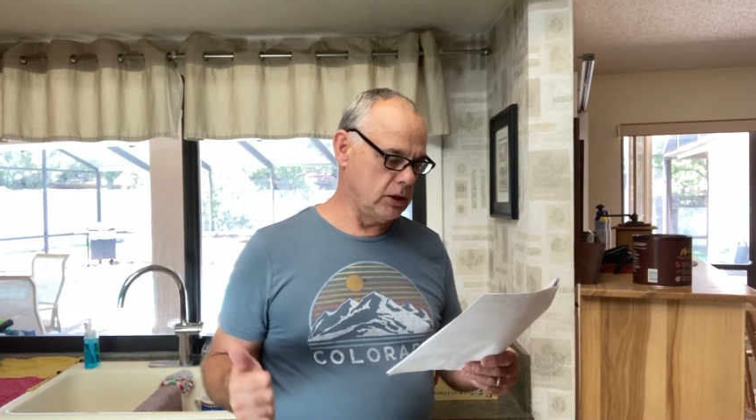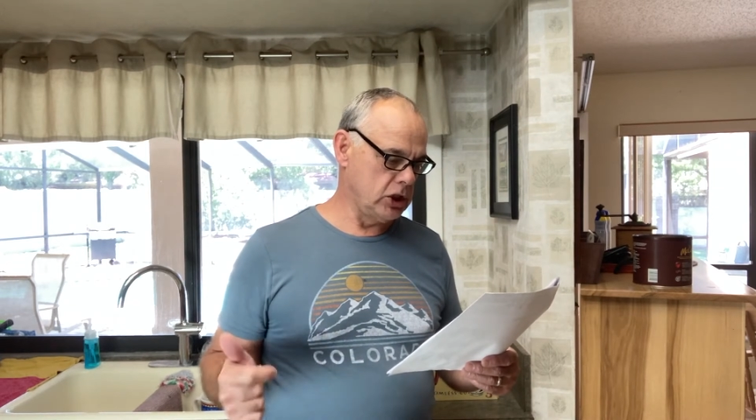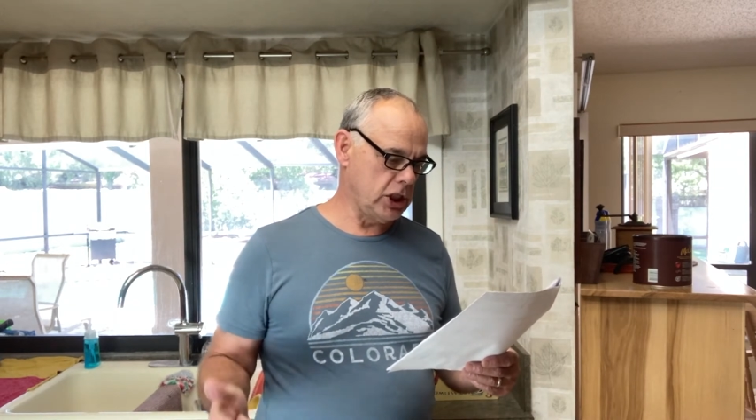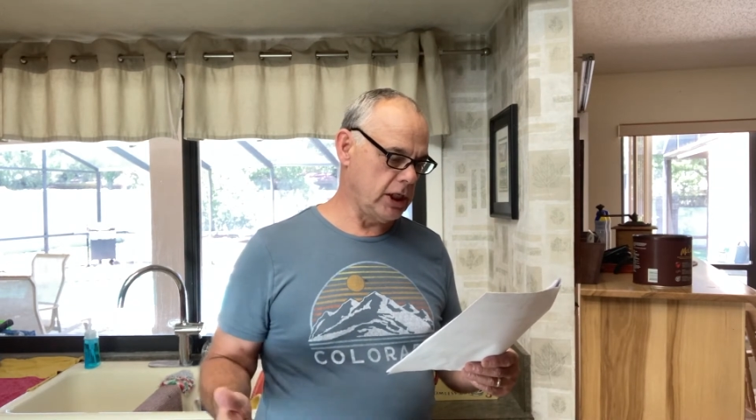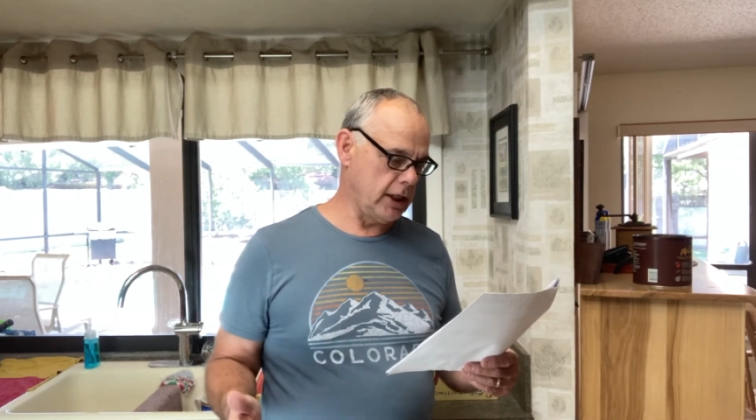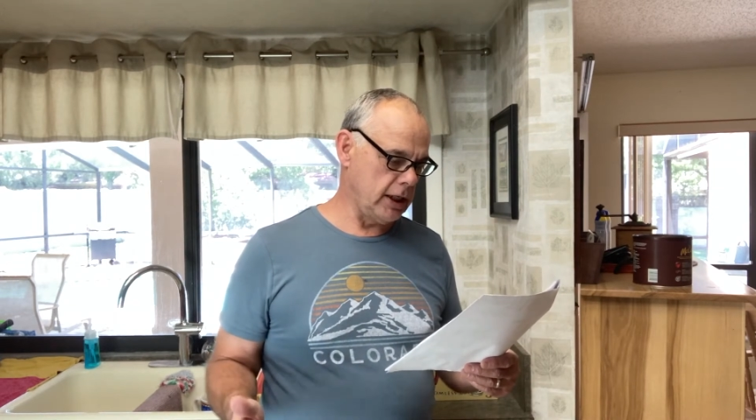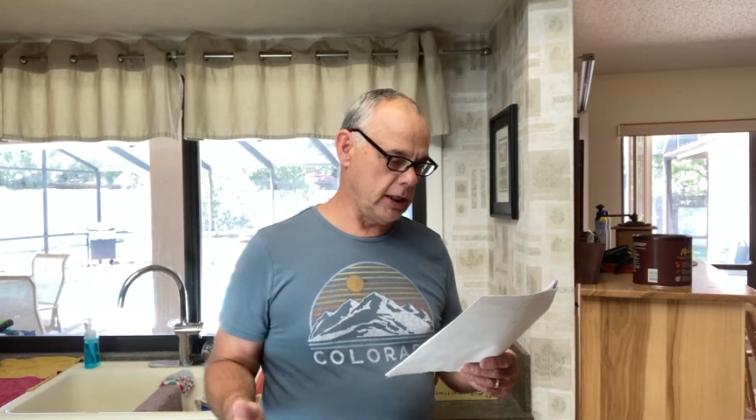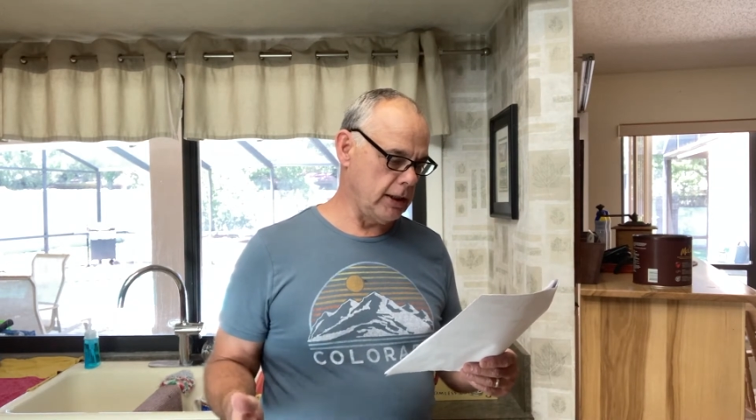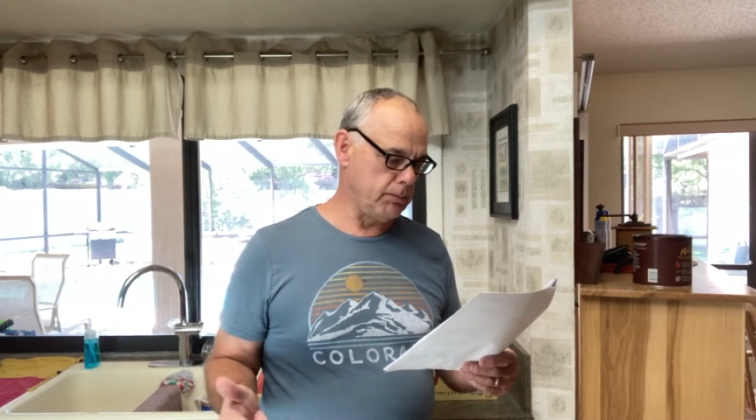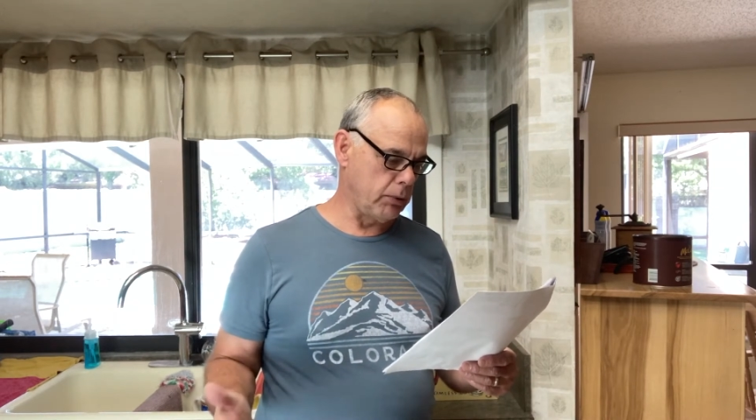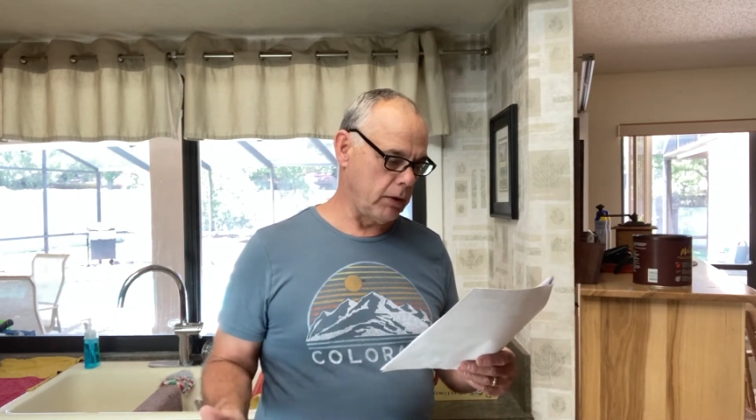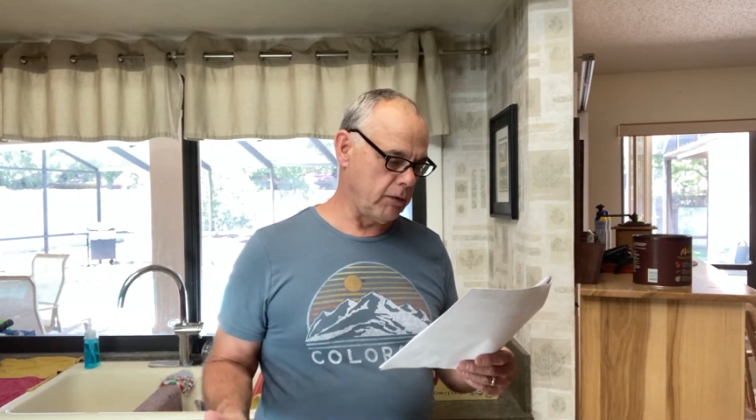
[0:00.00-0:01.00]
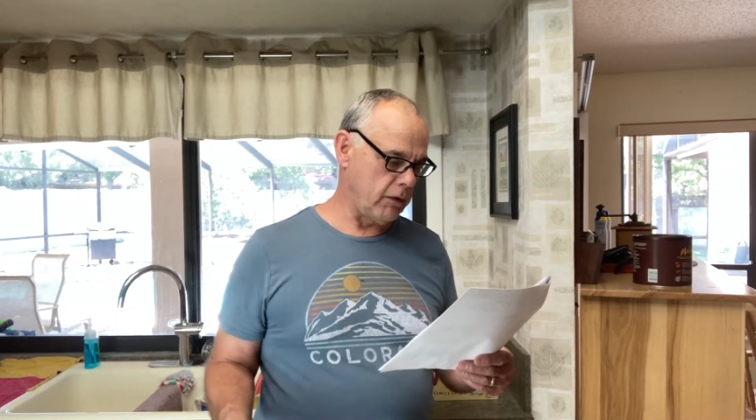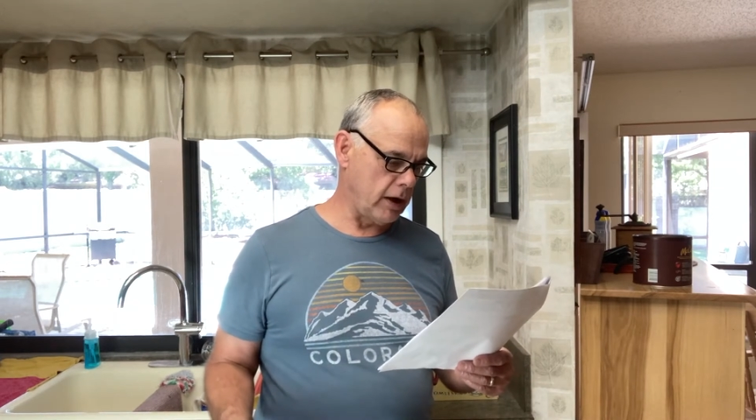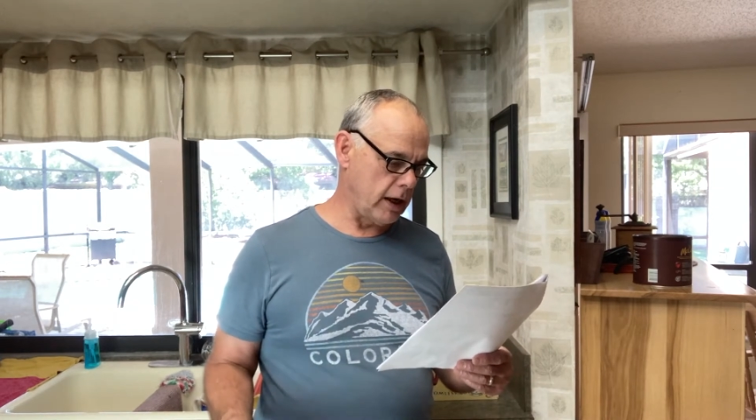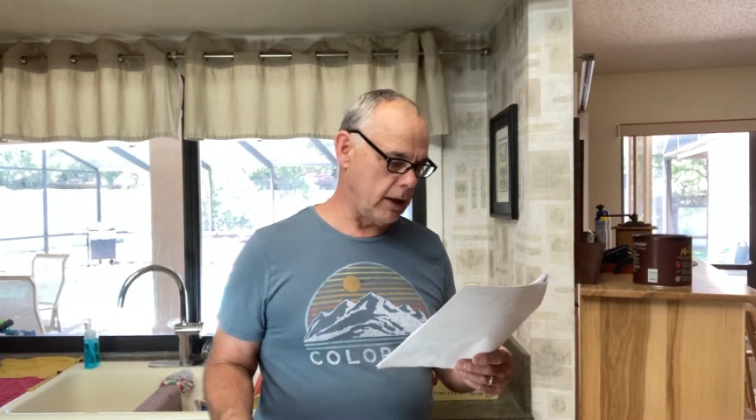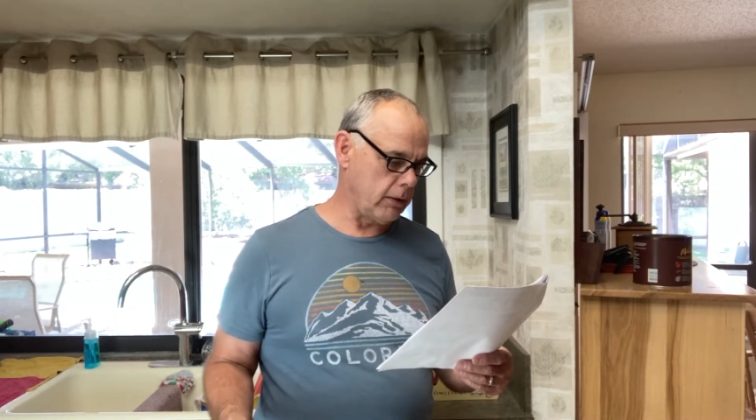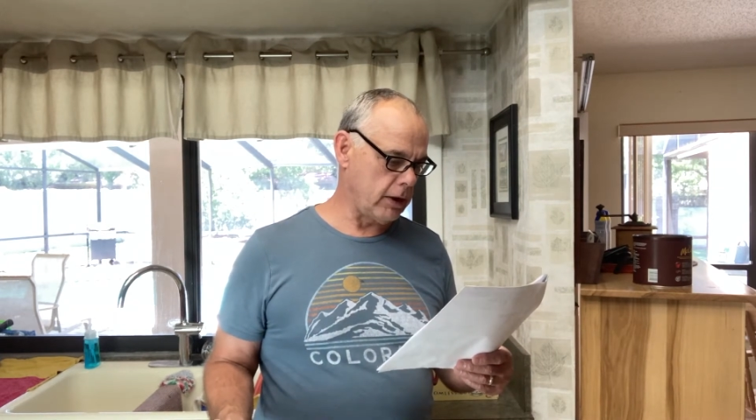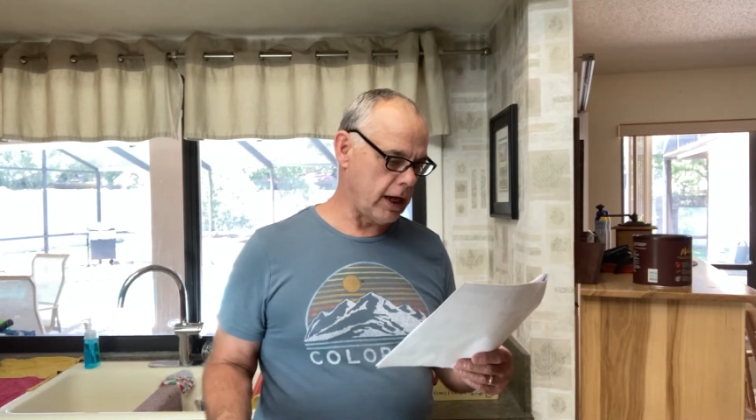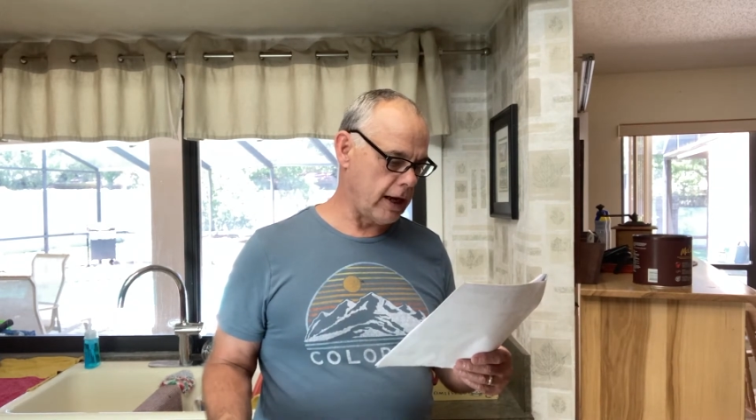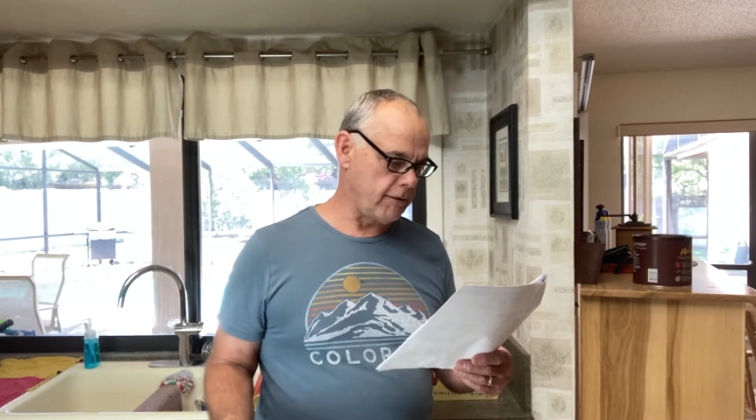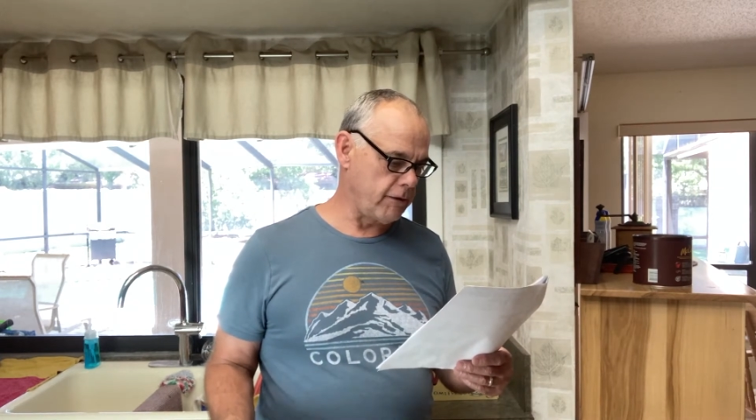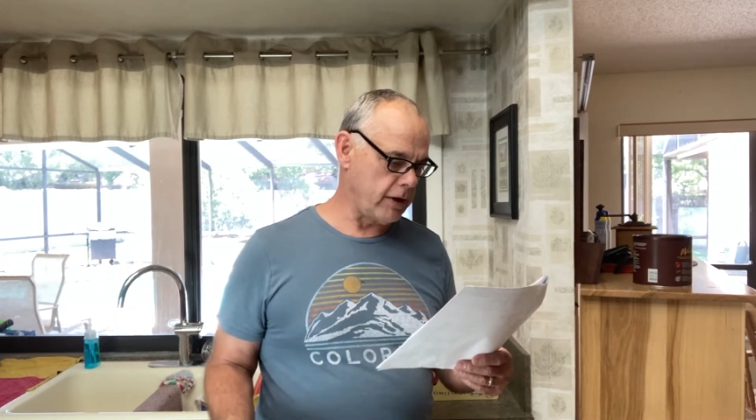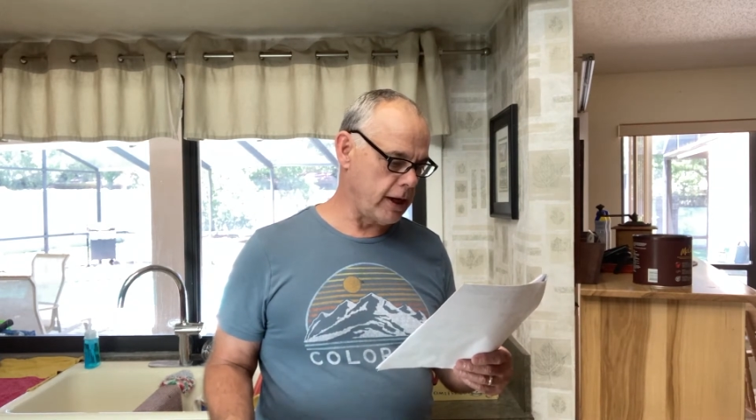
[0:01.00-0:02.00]
G E, Profile,
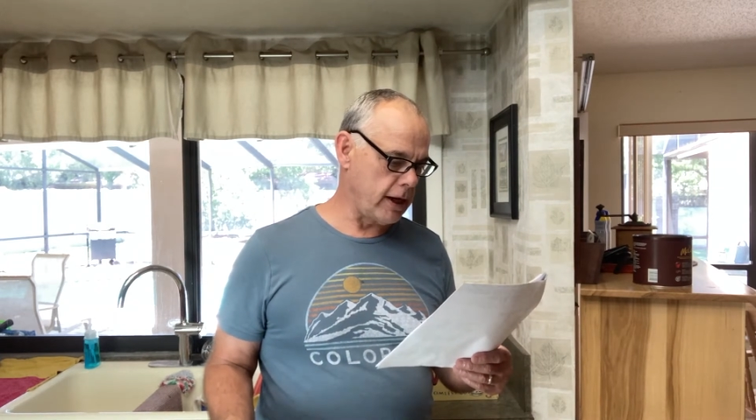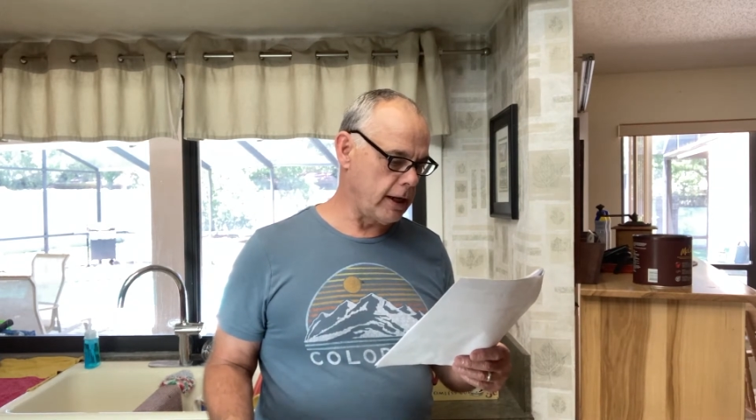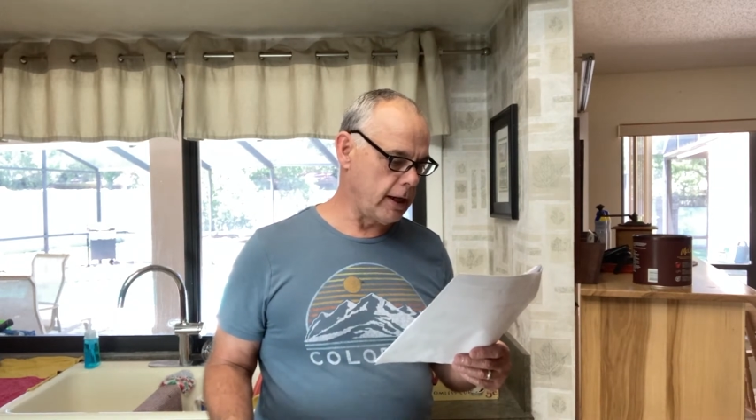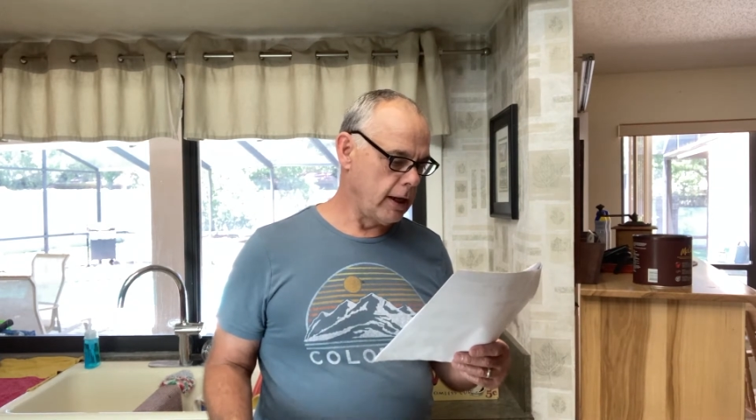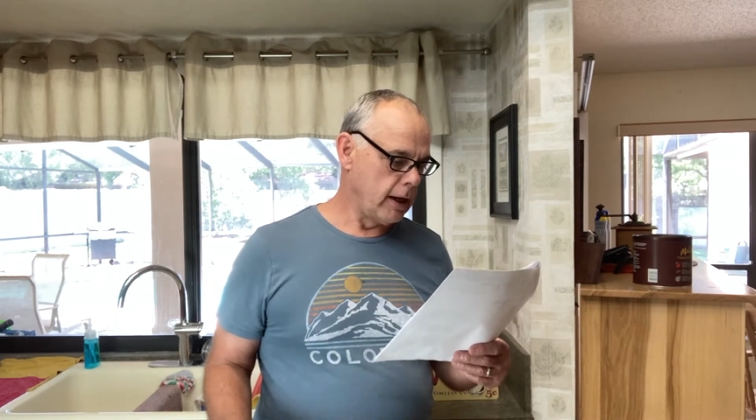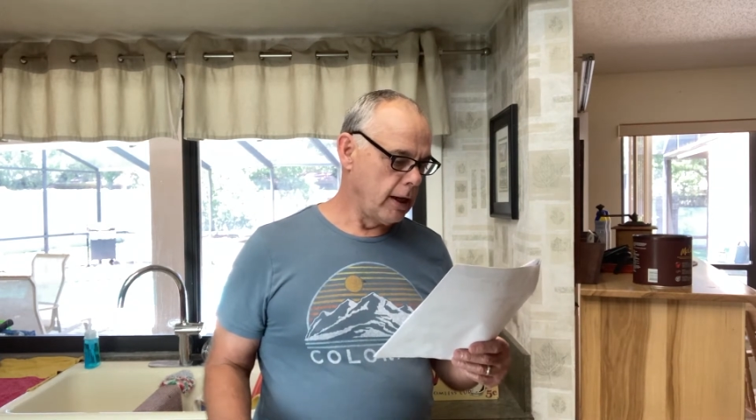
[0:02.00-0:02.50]
Cafe,